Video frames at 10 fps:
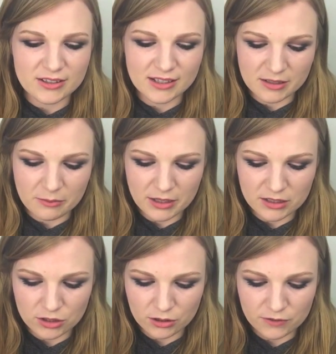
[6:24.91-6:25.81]
There's a
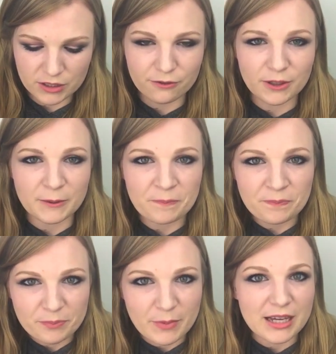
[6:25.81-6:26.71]
mixture of different
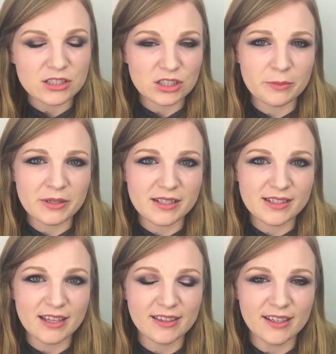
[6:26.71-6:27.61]
matte shimmers
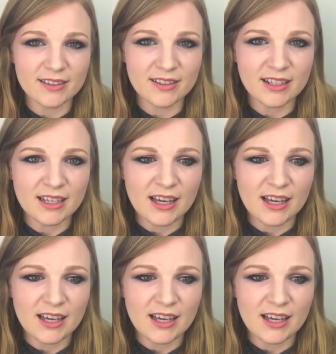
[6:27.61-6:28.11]
and then